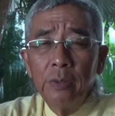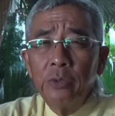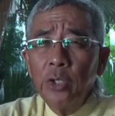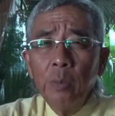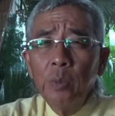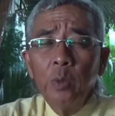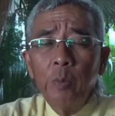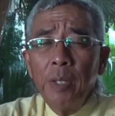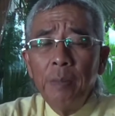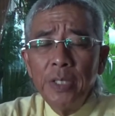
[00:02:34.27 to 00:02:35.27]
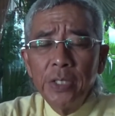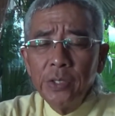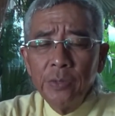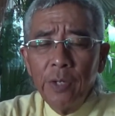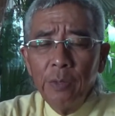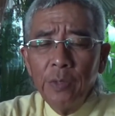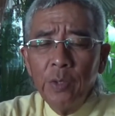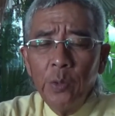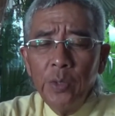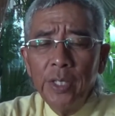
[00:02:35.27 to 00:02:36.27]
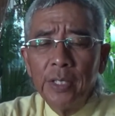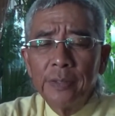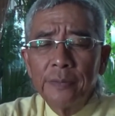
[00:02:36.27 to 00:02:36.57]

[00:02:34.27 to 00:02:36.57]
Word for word: trouble may be just around the corner.